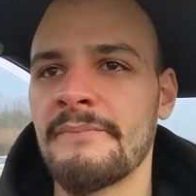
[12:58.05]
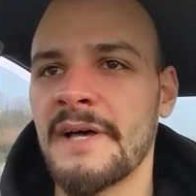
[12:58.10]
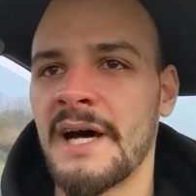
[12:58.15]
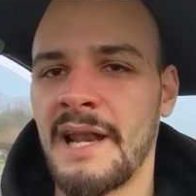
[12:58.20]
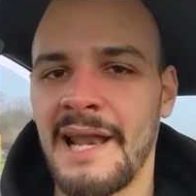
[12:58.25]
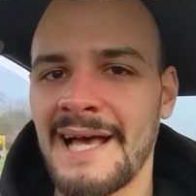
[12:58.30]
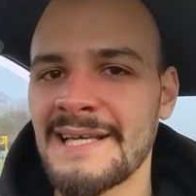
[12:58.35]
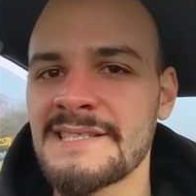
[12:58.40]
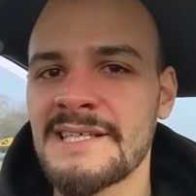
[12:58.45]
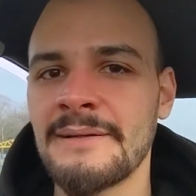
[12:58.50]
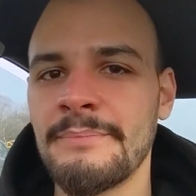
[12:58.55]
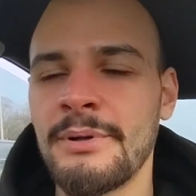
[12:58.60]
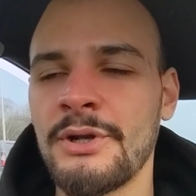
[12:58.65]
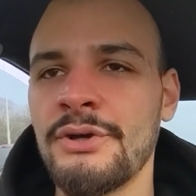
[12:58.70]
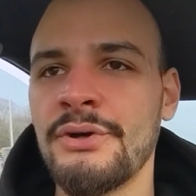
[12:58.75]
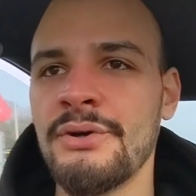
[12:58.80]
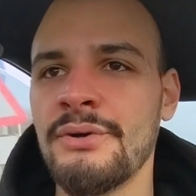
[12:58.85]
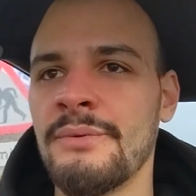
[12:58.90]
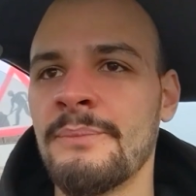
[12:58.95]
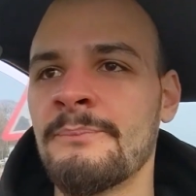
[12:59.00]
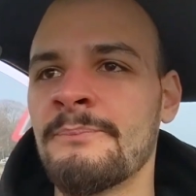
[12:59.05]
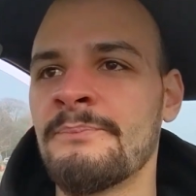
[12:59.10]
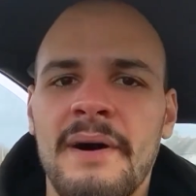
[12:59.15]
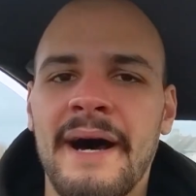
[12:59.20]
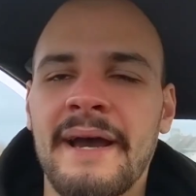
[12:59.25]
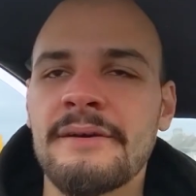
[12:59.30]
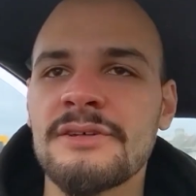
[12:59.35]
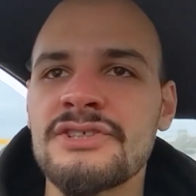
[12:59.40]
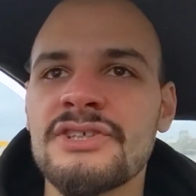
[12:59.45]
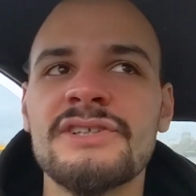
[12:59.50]
Alaska blue.
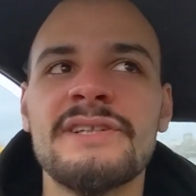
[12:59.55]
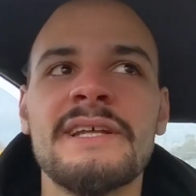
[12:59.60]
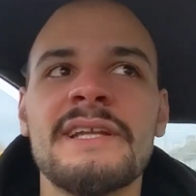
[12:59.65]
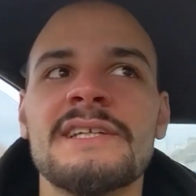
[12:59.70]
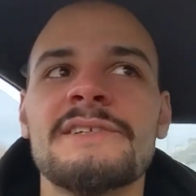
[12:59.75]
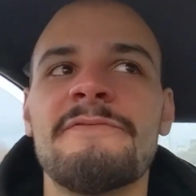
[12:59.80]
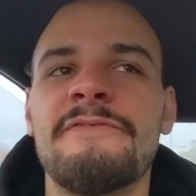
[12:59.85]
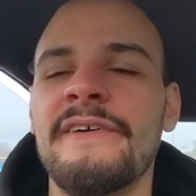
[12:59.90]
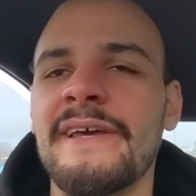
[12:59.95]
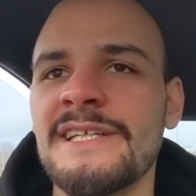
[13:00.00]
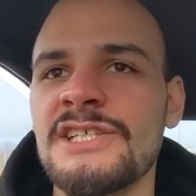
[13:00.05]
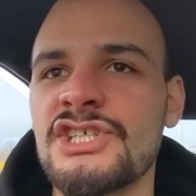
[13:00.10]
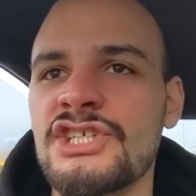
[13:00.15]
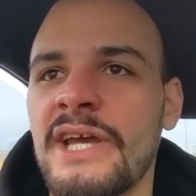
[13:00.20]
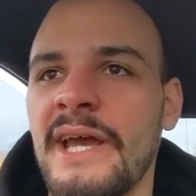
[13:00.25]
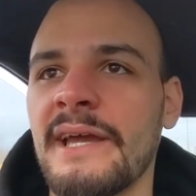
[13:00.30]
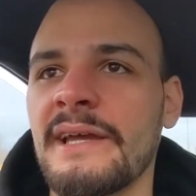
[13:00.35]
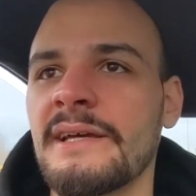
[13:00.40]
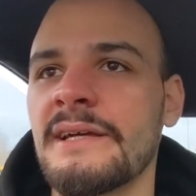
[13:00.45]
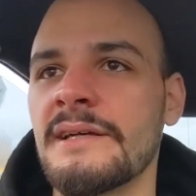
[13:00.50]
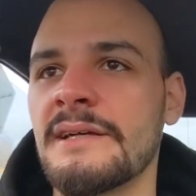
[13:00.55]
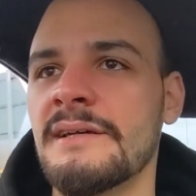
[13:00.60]
I also did a VIN check,